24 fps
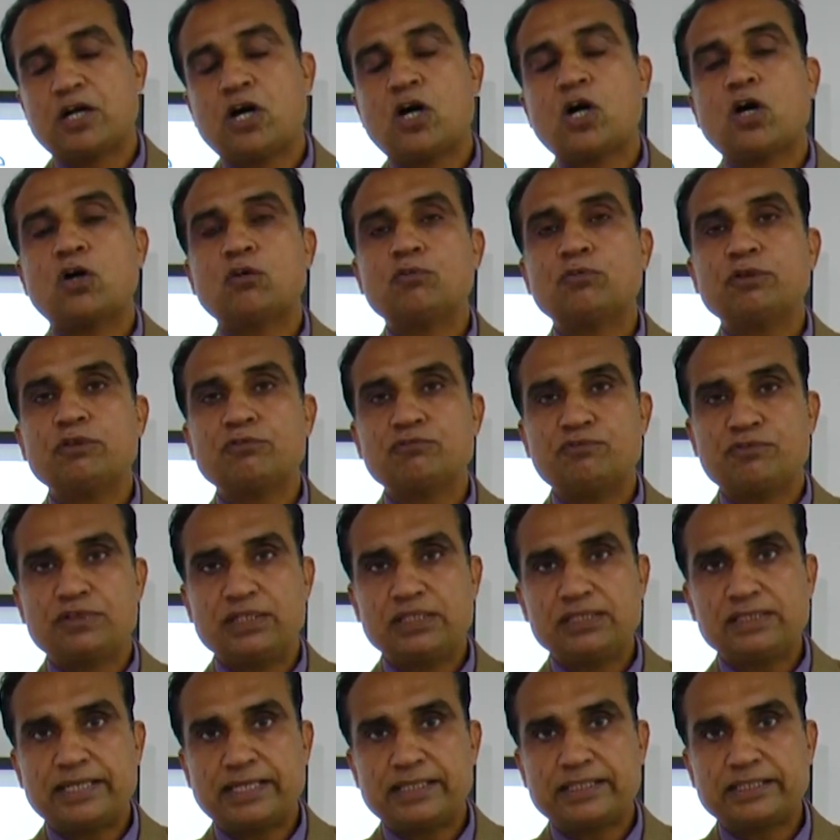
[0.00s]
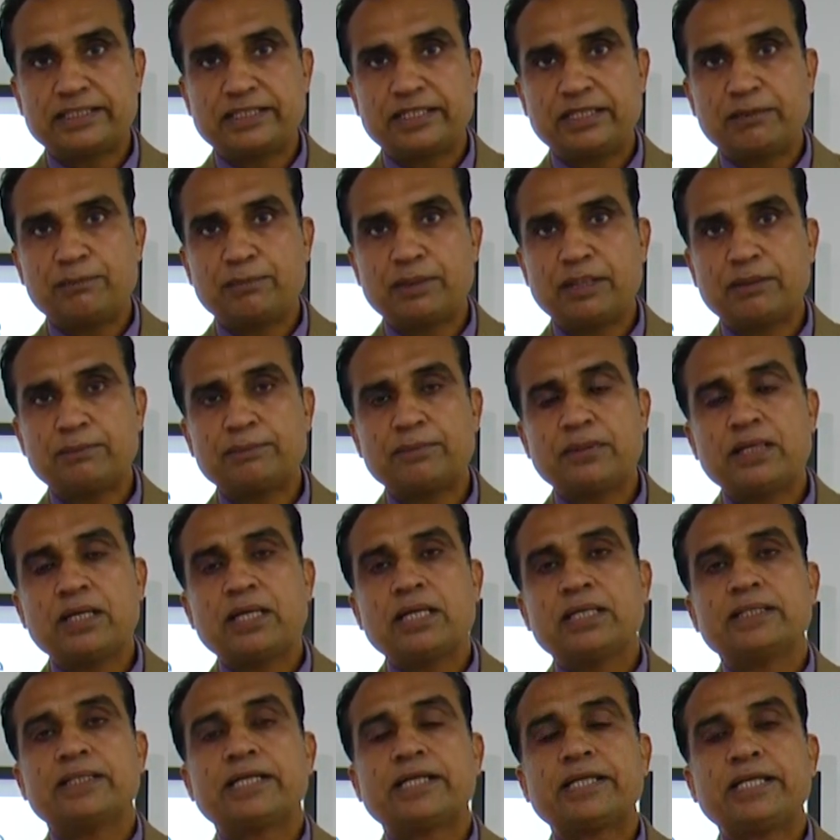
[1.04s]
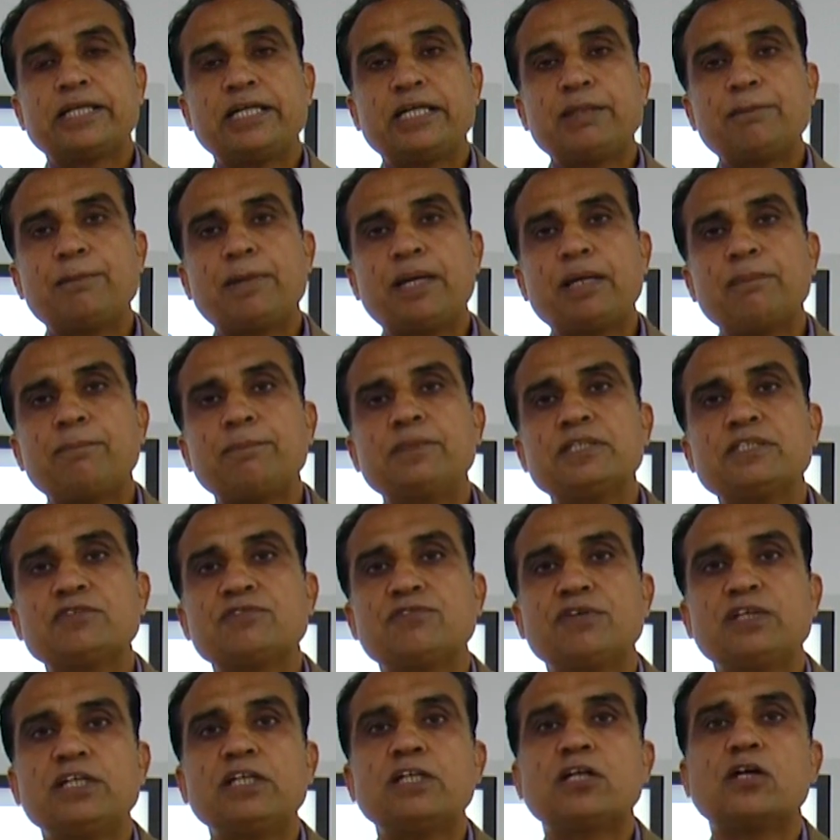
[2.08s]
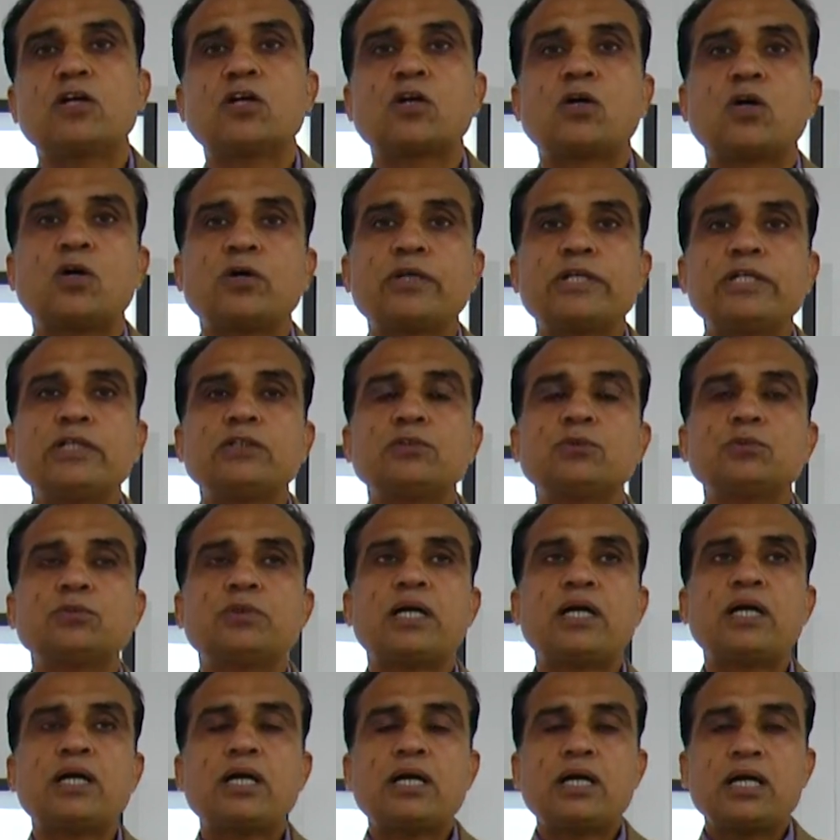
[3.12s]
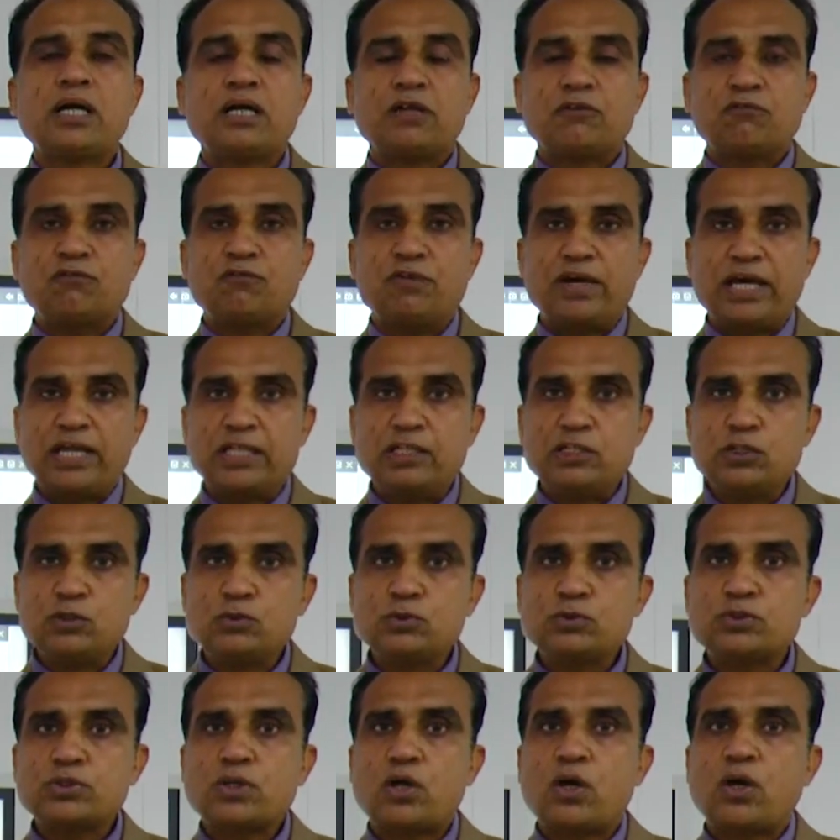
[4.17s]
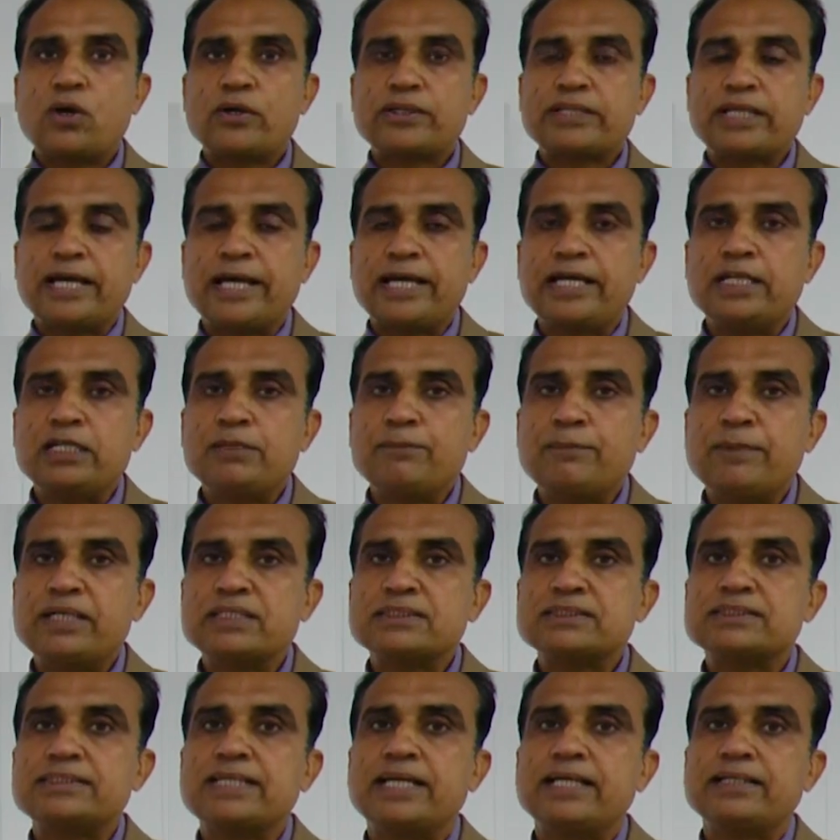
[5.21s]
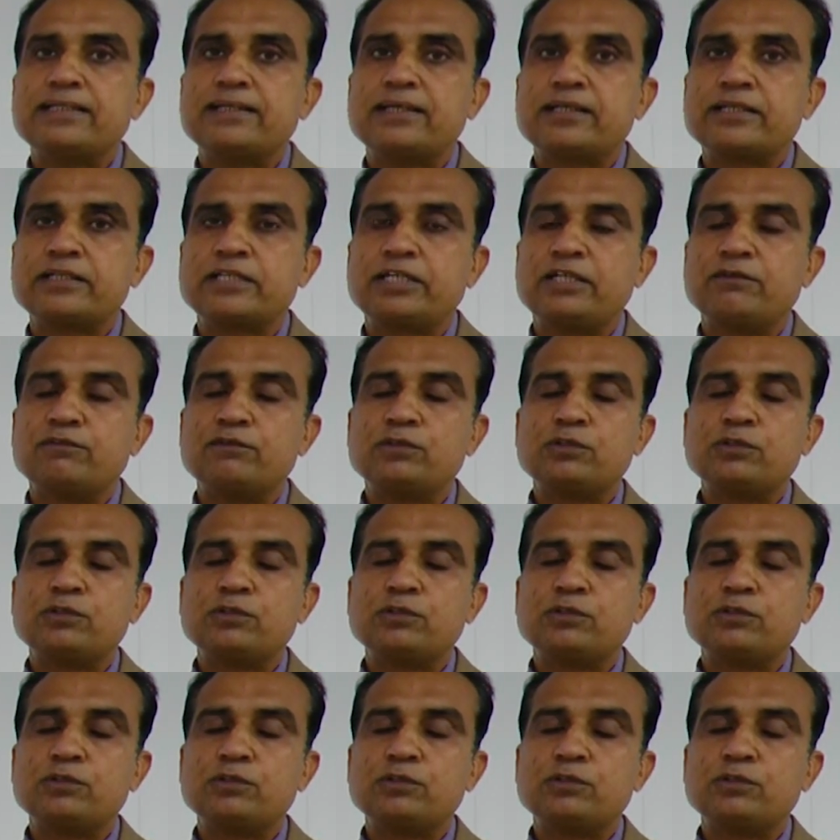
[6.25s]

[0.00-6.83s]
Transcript: How we fill that K map? The K map is filled according to the values or the elements that are